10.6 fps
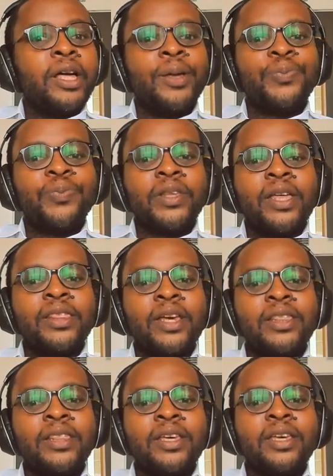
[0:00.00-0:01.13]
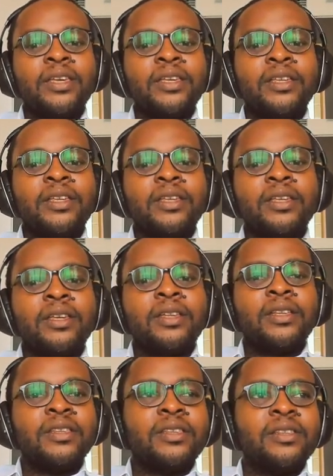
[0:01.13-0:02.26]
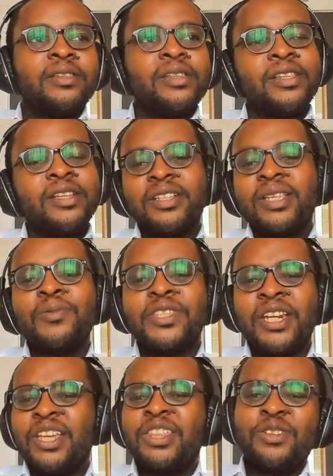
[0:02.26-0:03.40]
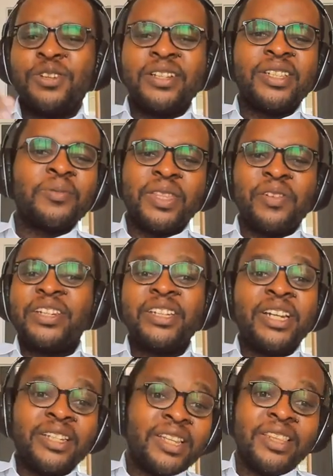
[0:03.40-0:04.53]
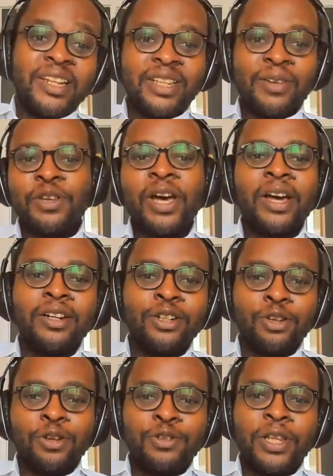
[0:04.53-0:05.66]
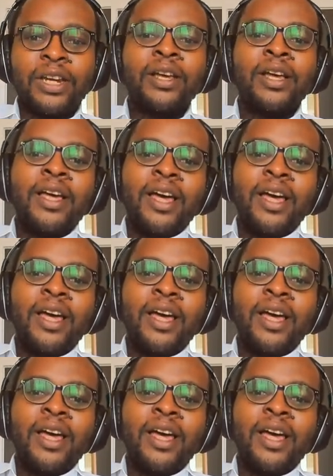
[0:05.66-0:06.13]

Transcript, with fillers: And then they did some string theory and some stuff. I didn't understand that stuff, so I can't really talk to that.